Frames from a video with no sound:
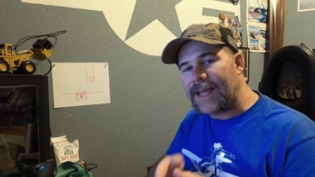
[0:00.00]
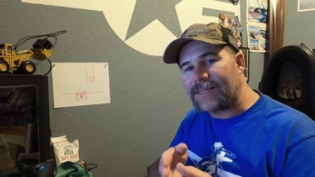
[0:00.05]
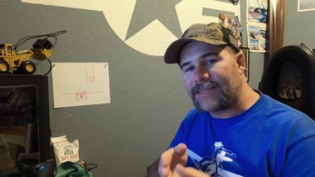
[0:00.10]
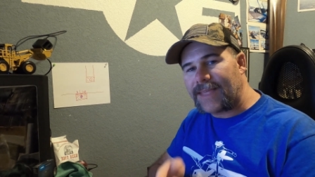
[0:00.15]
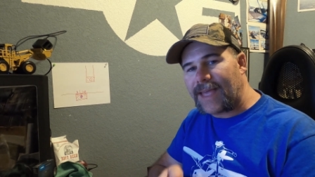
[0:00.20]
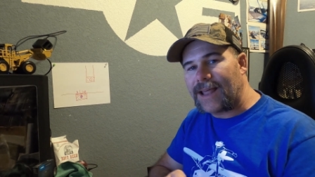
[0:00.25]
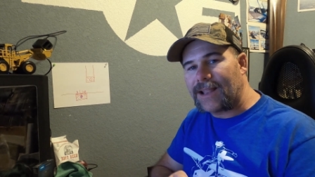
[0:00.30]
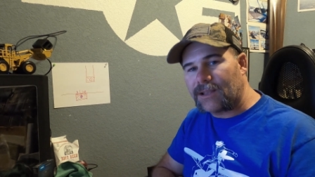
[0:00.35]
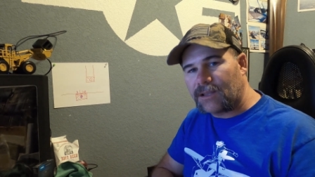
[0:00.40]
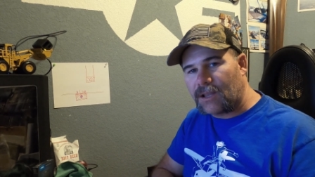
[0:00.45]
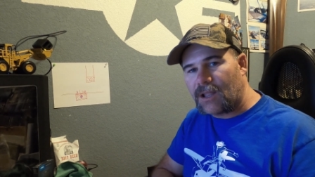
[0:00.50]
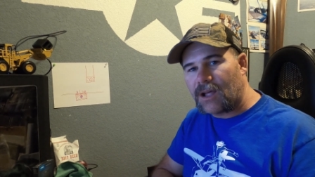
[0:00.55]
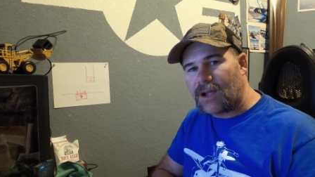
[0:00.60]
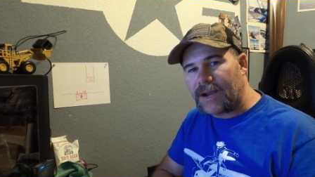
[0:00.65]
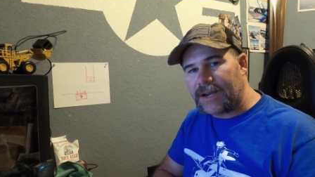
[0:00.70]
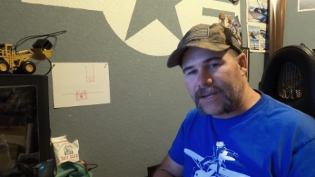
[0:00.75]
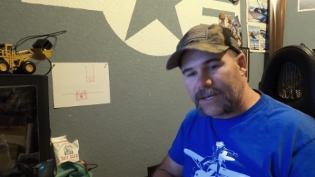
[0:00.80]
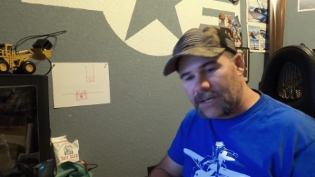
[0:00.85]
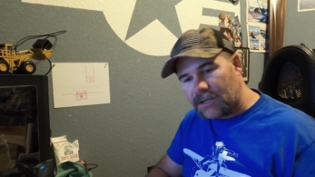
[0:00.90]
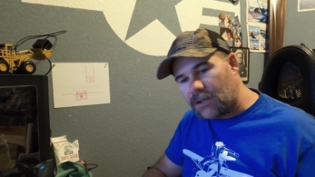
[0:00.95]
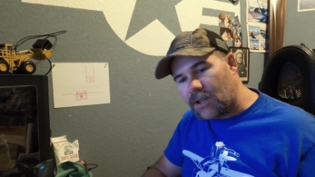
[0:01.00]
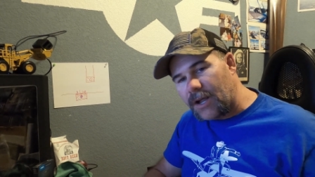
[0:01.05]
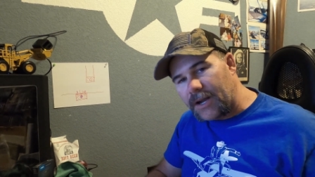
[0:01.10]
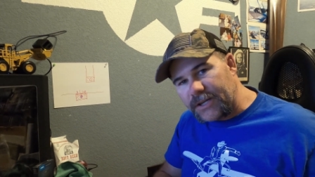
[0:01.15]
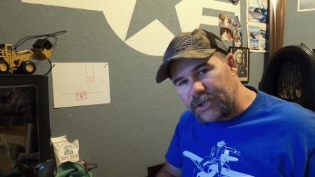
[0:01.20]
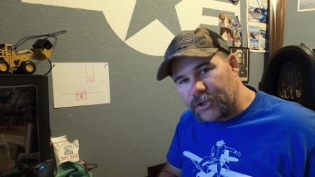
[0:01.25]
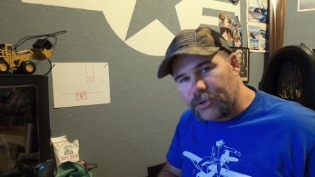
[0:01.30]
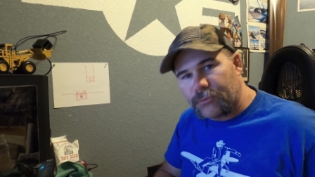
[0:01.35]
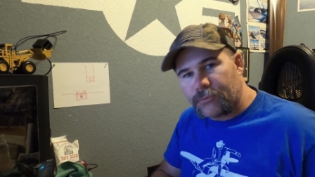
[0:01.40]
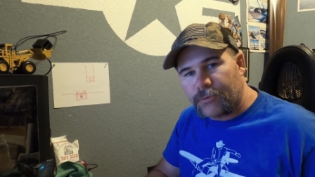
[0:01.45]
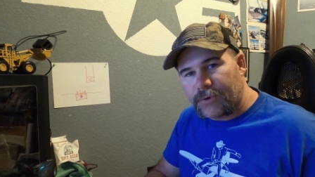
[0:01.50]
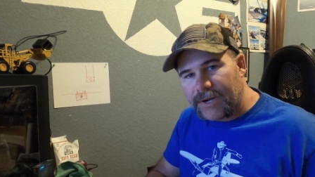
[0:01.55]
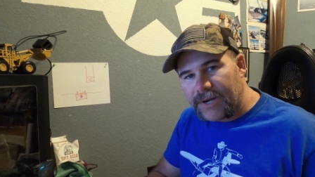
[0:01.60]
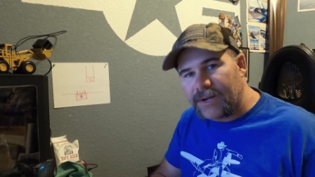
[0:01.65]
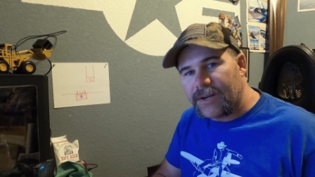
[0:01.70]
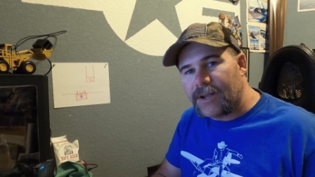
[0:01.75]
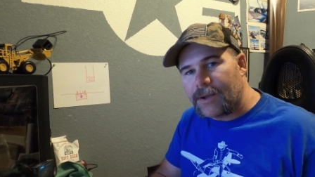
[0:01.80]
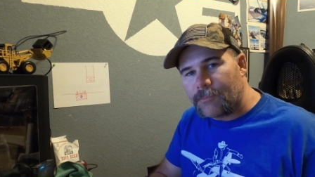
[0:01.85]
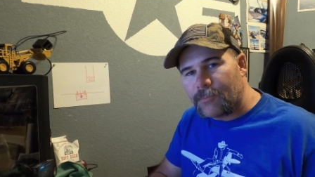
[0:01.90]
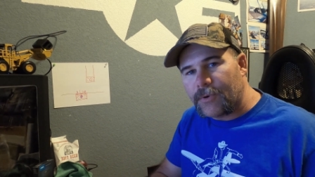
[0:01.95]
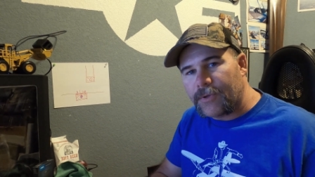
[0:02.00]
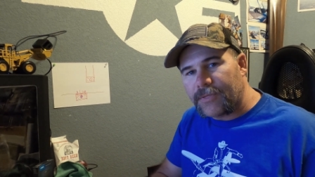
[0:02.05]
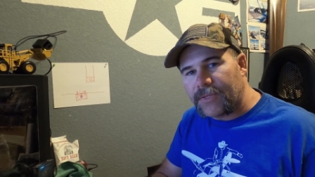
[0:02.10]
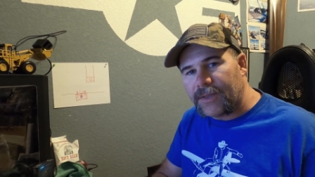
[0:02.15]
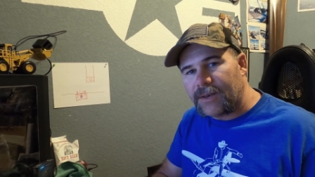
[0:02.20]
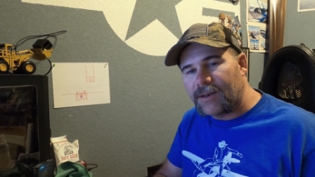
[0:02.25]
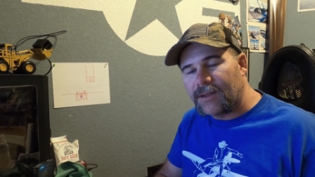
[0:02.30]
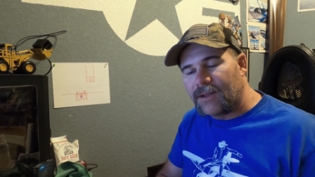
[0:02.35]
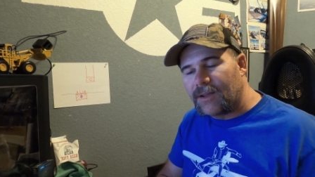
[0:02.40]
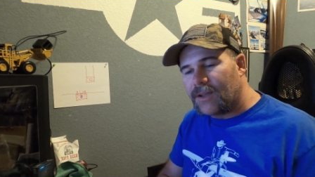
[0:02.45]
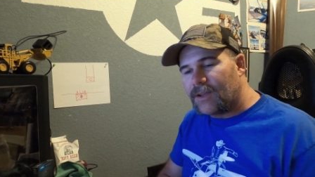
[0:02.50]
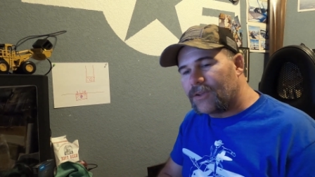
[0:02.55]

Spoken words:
at that line and line your rig up with it.